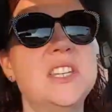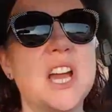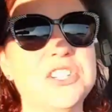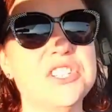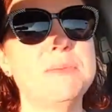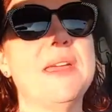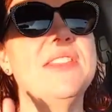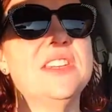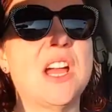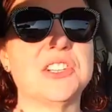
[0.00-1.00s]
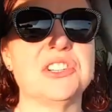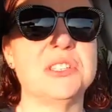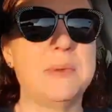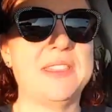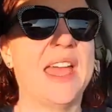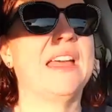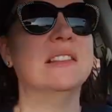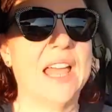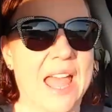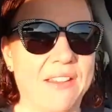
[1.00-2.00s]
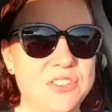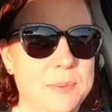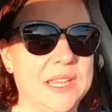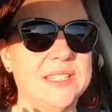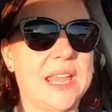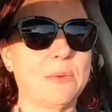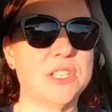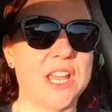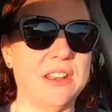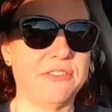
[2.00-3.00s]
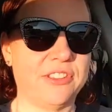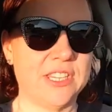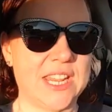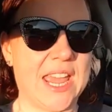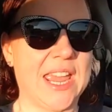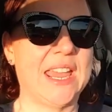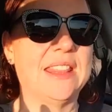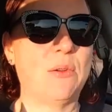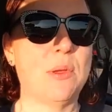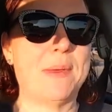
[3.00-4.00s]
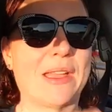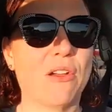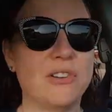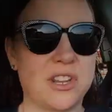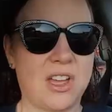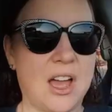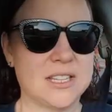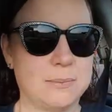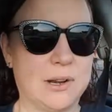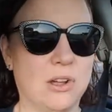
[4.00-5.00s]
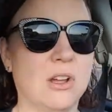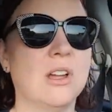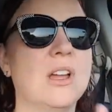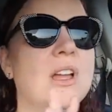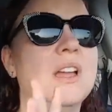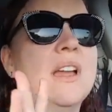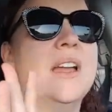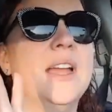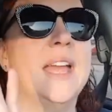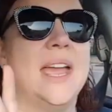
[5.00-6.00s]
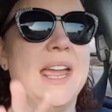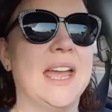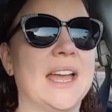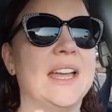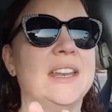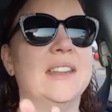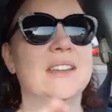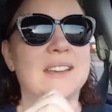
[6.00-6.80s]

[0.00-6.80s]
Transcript: Dr. Smith and Dr. Smithette left because they were done for the day and they went back over to the hospital and